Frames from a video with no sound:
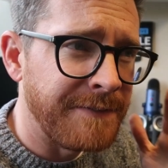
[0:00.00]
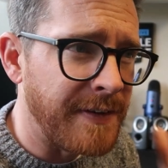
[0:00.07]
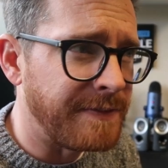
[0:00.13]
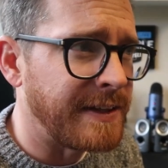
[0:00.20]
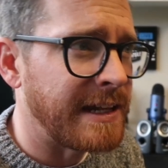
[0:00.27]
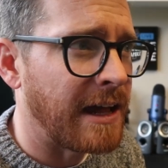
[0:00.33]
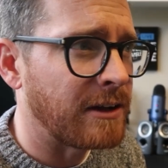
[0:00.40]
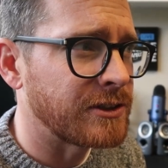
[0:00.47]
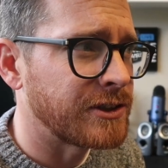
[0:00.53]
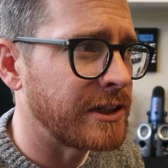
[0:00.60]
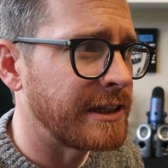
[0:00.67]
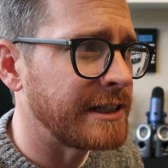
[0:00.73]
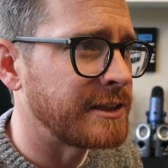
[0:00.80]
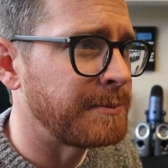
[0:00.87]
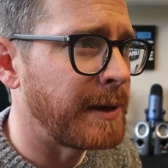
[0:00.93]
$50
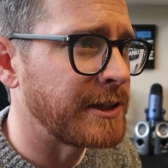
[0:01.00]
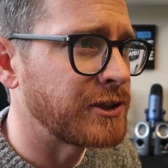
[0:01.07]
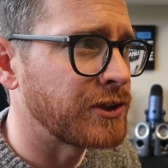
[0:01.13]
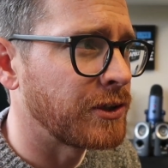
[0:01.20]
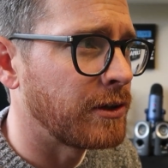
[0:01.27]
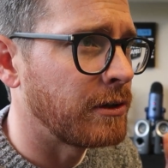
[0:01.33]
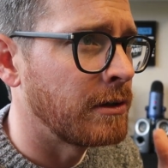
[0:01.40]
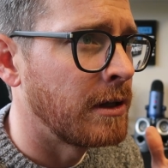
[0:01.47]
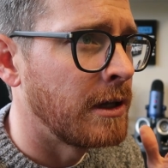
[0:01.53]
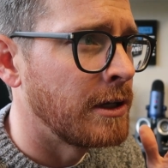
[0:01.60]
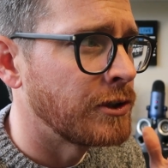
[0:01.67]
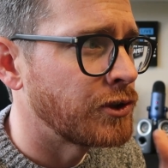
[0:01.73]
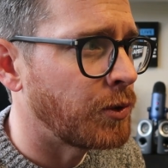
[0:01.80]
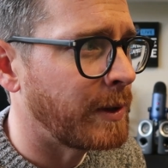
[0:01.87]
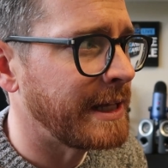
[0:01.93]
Sunday special,
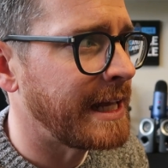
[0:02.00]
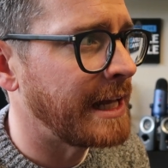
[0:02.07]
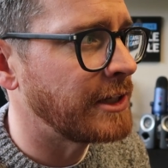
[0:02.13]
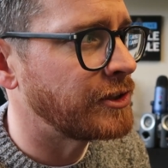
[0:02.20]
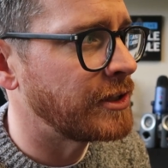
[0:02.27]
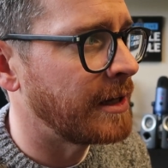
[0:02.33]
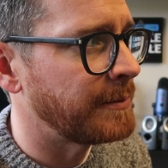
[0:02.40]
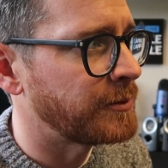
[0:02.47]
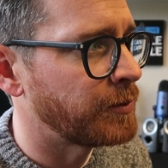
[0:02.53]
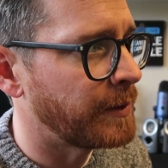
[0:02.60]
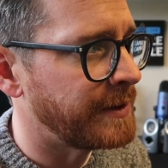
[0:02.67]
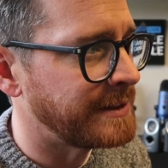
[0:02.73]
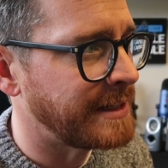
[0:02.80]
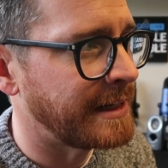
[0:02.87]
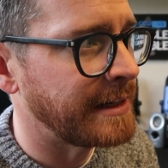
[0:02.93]
20 can chips
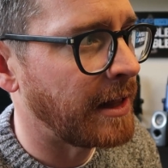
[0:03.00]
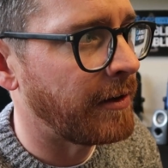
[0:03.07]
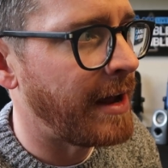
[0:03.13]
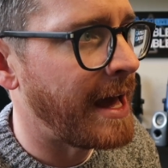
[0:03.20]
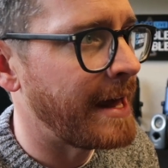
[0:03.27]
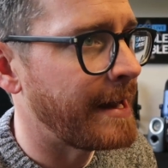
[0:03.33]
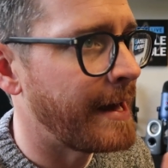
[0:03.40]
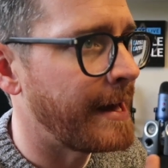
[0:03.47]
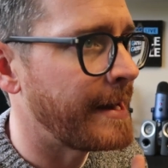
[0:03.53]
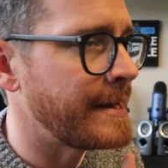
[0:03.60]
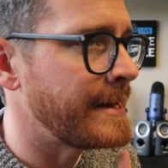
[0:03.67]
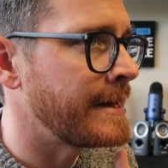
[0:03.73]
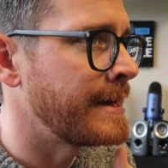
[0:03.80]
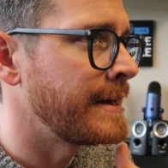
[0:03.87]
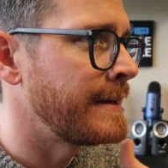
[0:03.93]
with the $10
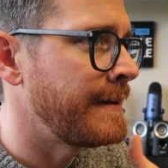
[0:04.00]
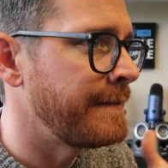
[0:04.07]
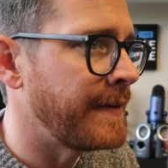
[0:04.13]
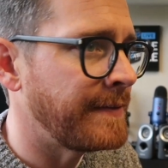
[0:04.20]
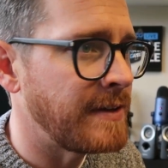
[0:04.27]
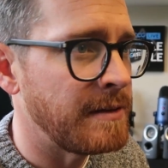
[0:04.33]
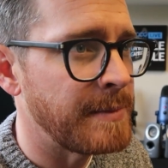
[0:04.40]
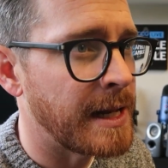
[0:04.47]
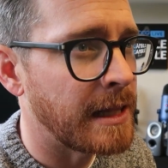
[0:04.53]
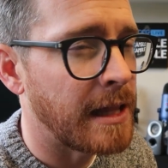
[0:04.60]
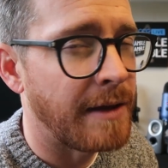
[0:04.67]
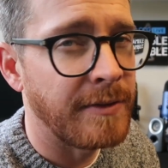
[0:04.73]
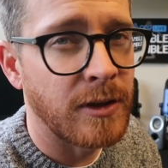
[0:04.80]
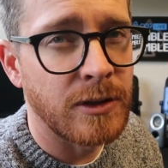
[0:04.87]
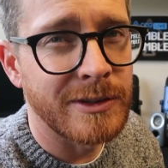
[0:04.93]
add-on, 15 minute
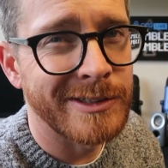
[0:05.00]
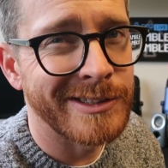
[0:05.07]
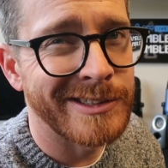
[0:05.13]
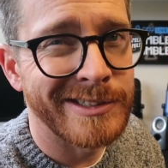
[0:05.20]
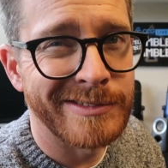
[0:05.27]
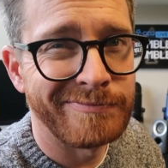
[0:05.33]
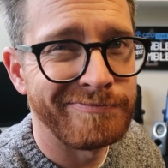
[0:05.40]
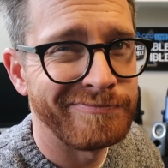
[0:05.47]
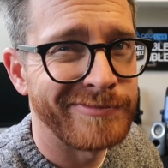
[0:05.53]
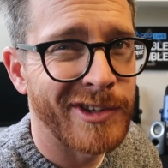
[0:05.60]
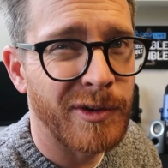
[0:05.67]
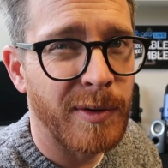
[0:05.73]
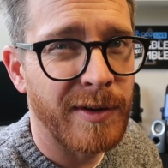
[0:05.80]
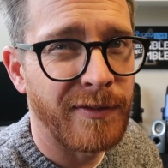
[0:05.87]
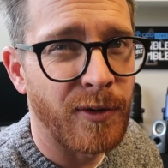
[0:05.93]
levels,
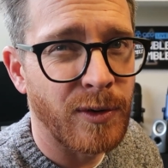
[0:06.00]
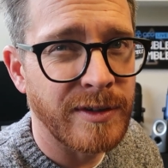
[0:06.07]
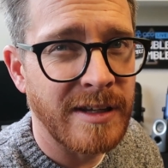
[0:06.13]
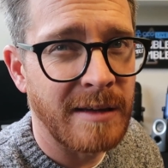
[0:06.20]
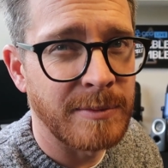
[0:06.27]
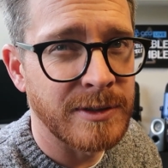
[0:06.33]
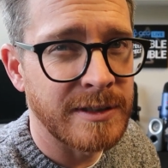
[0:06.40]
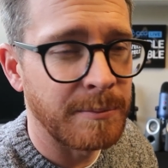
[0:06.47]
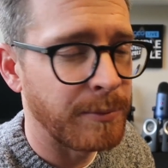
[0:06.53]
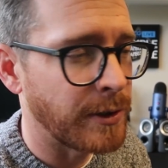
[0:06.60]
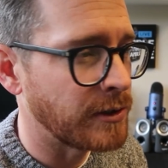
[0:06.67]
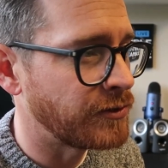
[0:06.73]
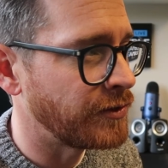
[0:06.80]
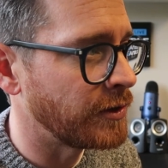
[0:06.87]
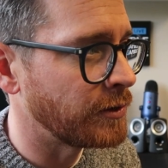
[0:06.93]
three to four tables at
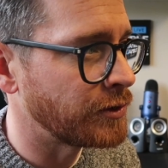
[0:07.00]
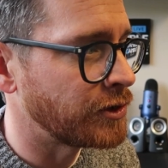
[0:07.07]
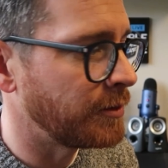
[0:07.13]
Bridgeview.